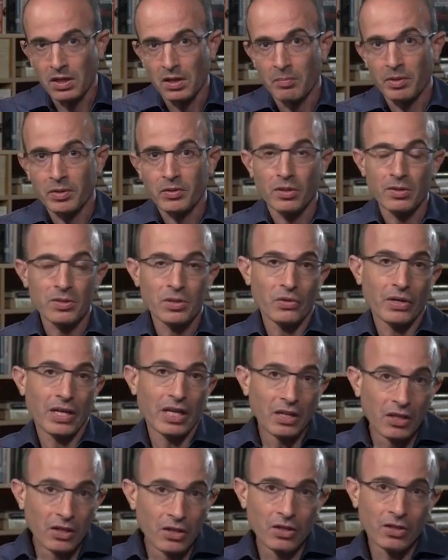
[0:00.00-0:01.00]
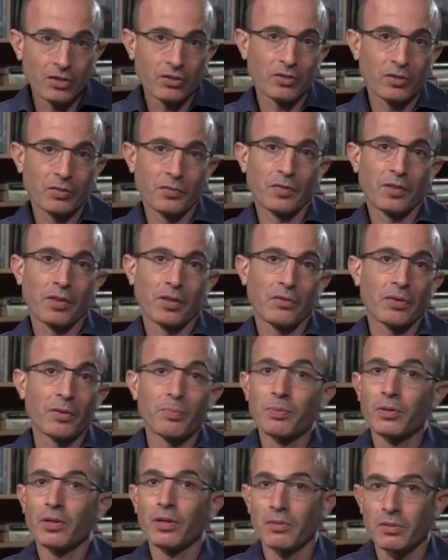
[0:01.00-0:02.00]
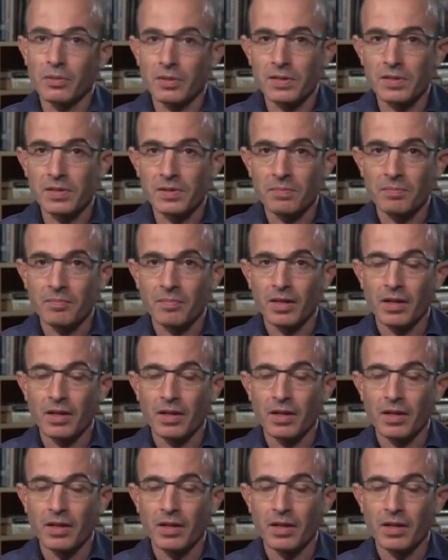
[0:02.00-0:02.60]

but also a lot of the reports